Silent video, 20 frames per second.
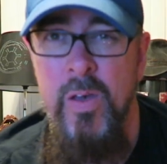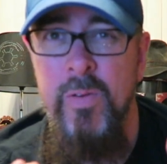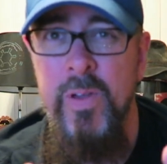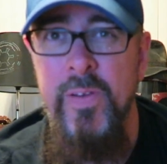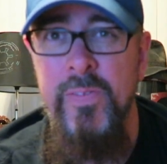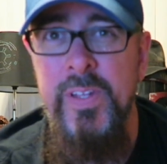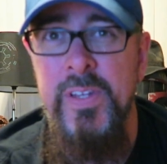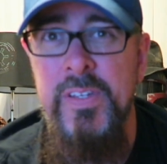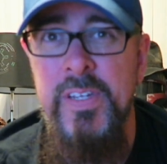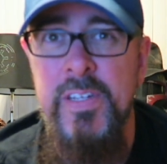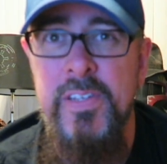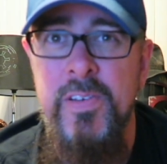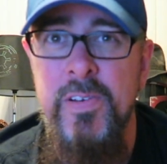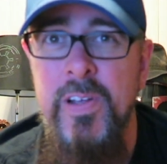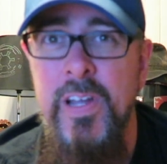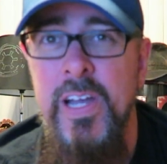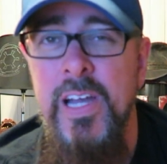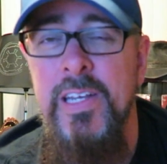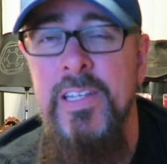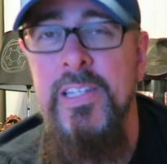We have this
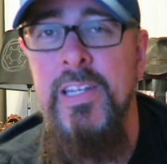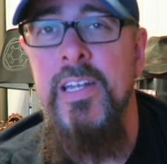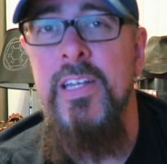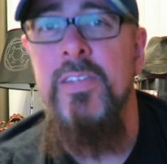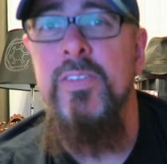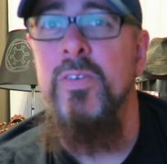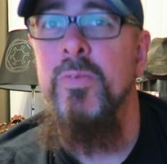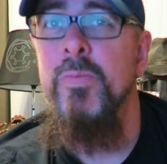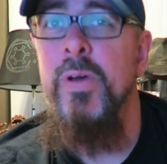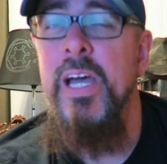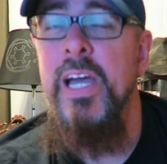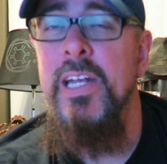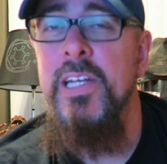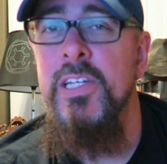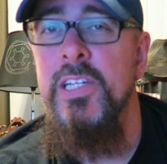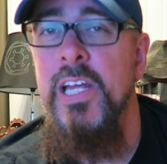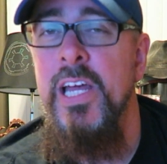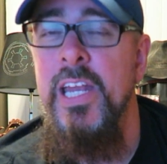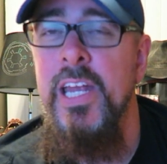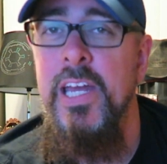Intercontinental
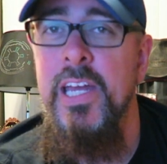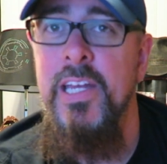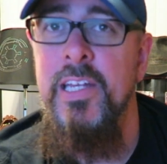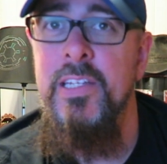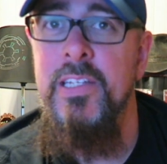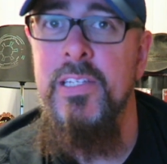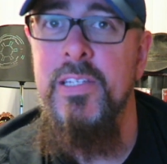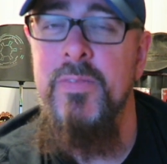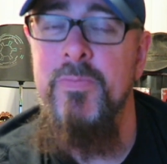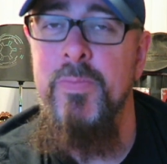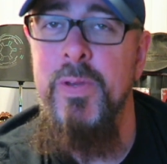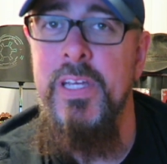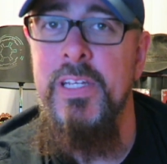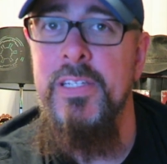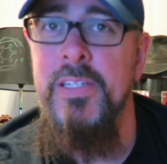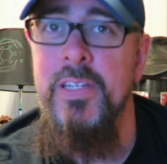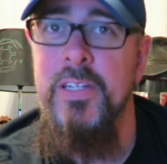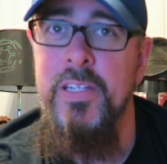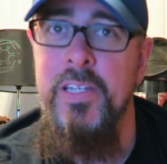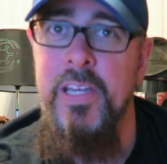match that has
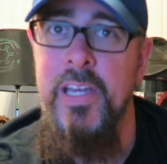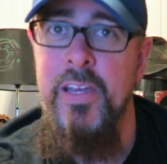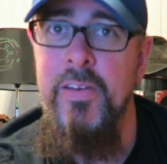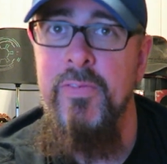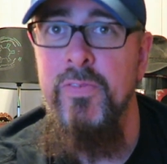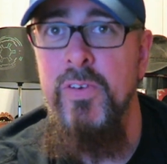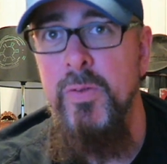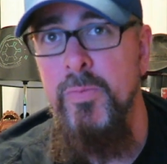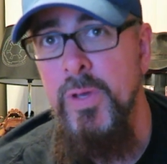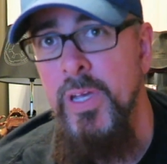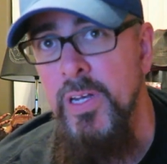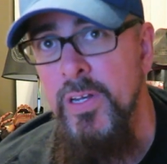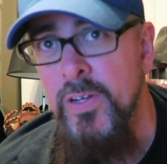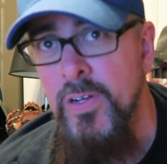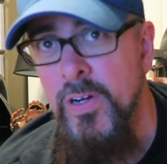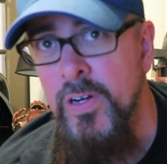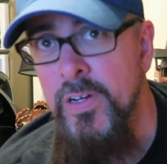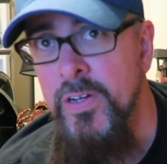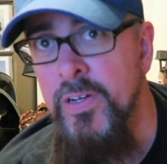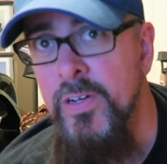basically every
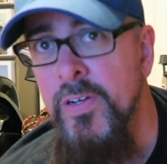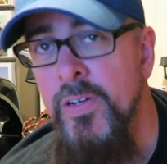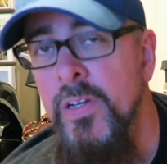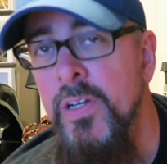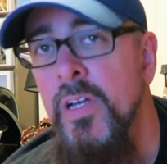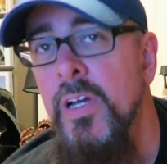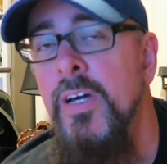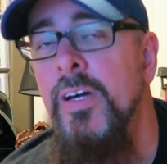mid-carder